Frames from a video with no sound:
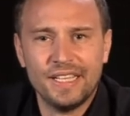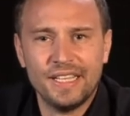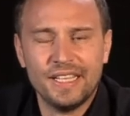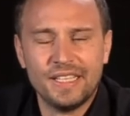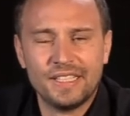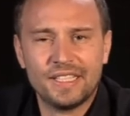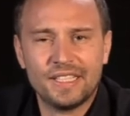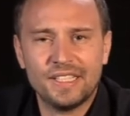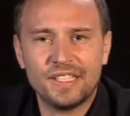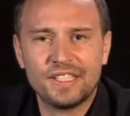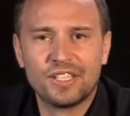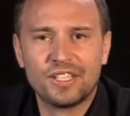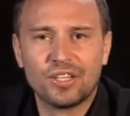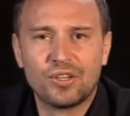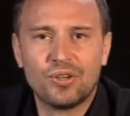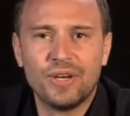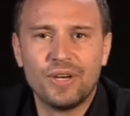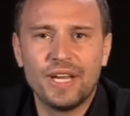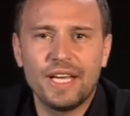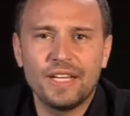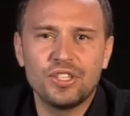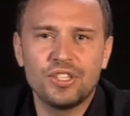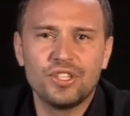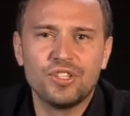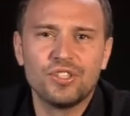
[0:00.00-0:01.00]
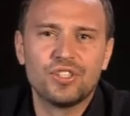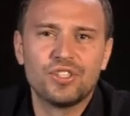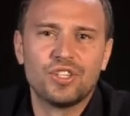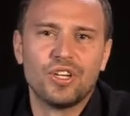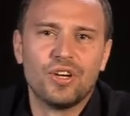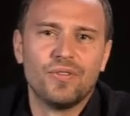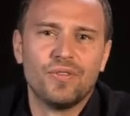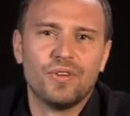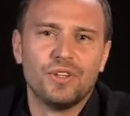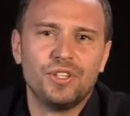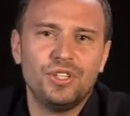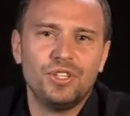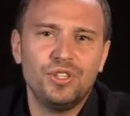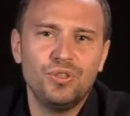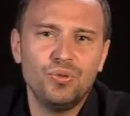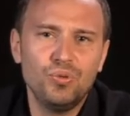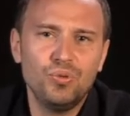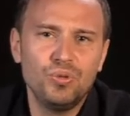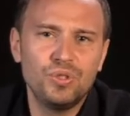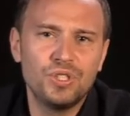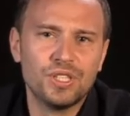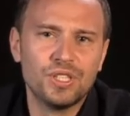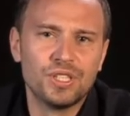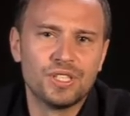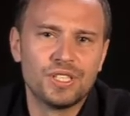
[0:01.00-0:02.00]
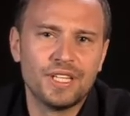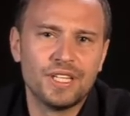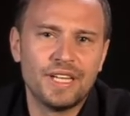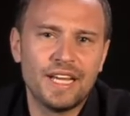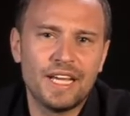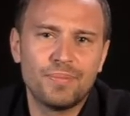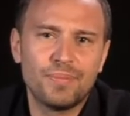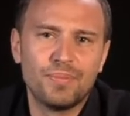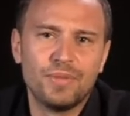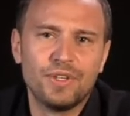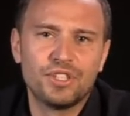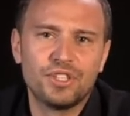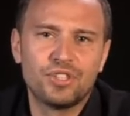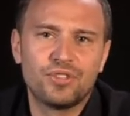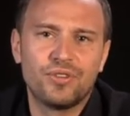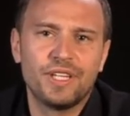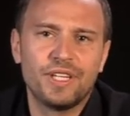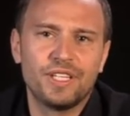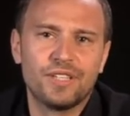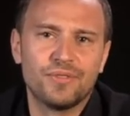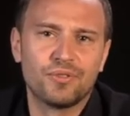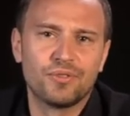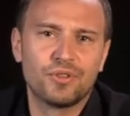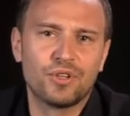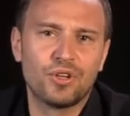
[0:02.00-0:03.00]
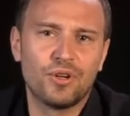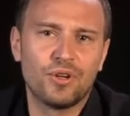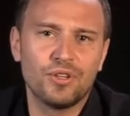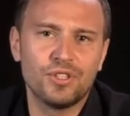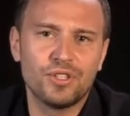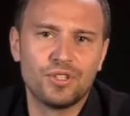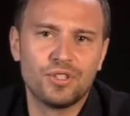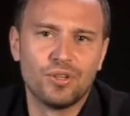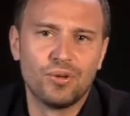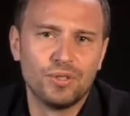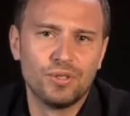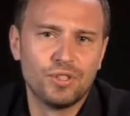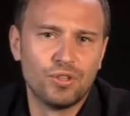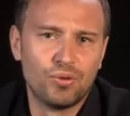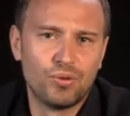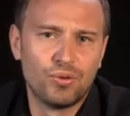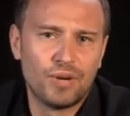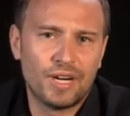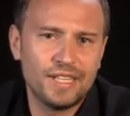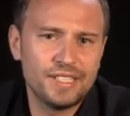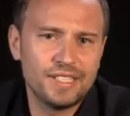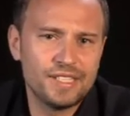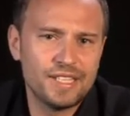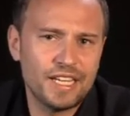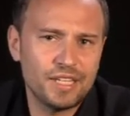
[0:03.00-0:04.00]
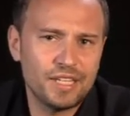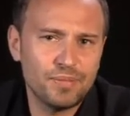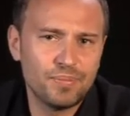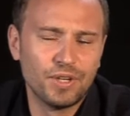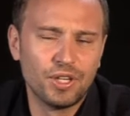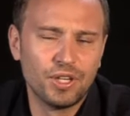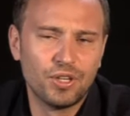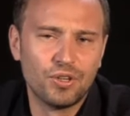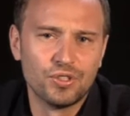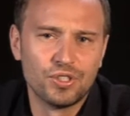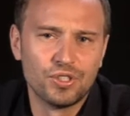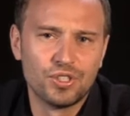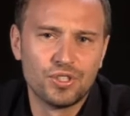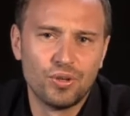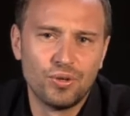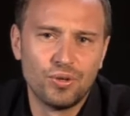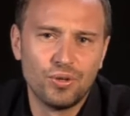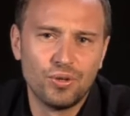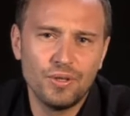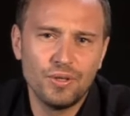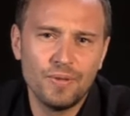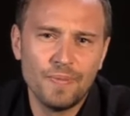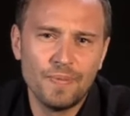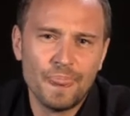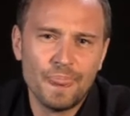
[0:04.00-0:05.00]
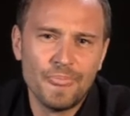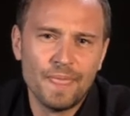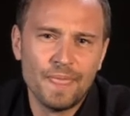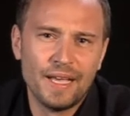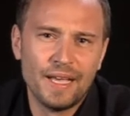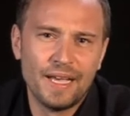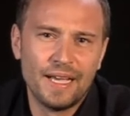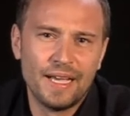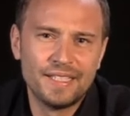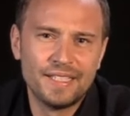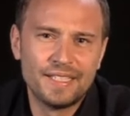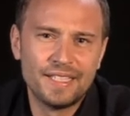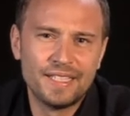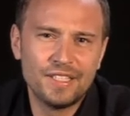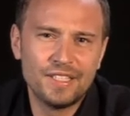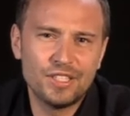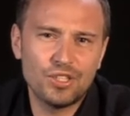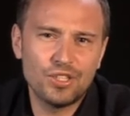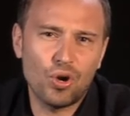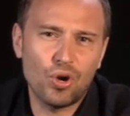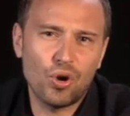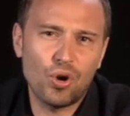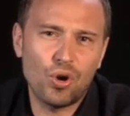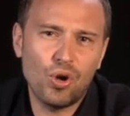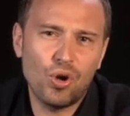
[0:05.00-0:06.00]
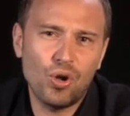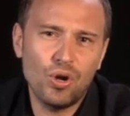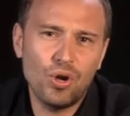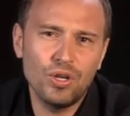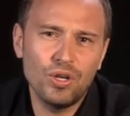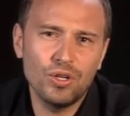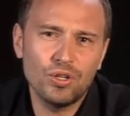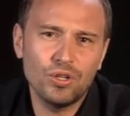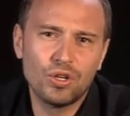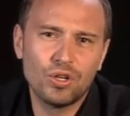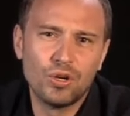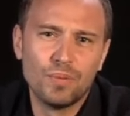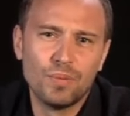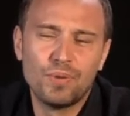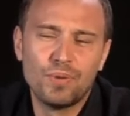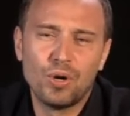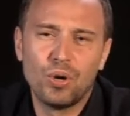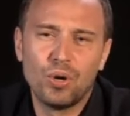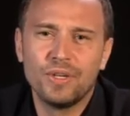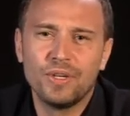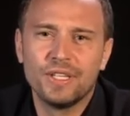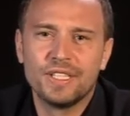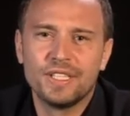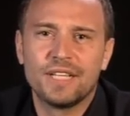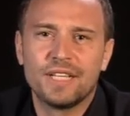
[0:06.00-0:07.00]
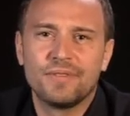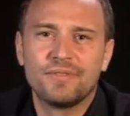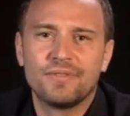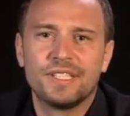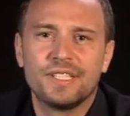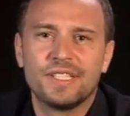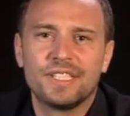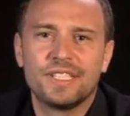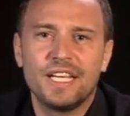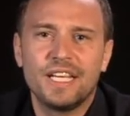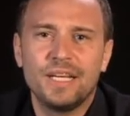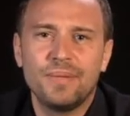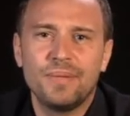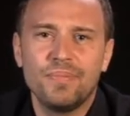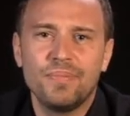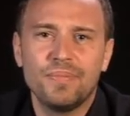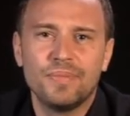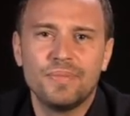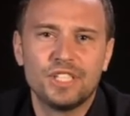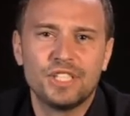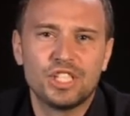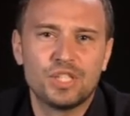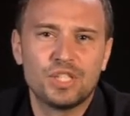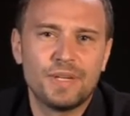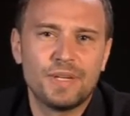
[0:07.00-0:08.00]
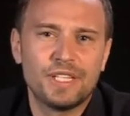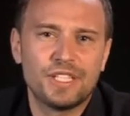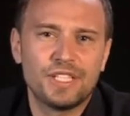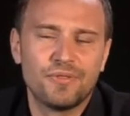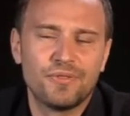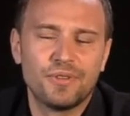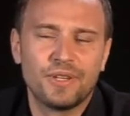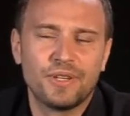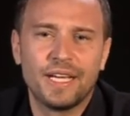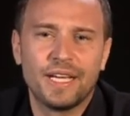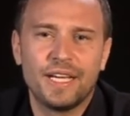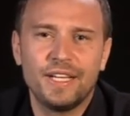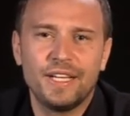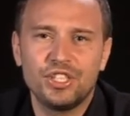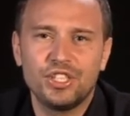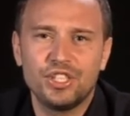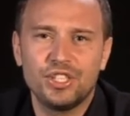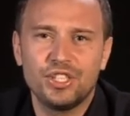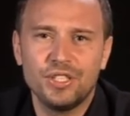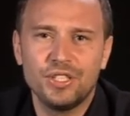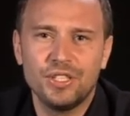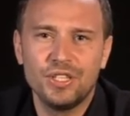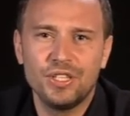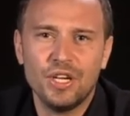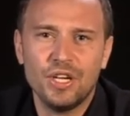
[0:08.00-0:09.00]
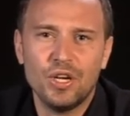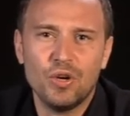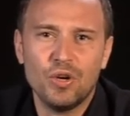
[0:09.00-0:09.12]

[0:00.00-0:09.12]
Since the connection server uses an administrative console, the Harian admin console, and since all components have the same specification,